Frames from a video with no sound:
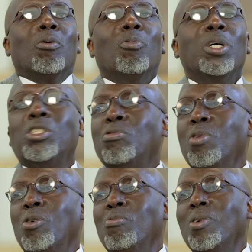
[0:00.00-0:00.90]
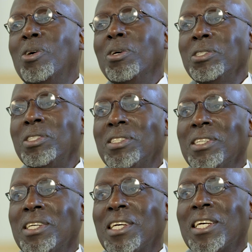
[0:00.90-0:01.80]
When Jerome Ross
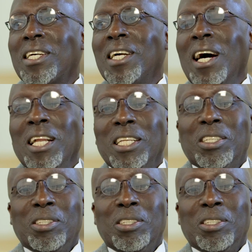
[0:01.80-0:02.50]
got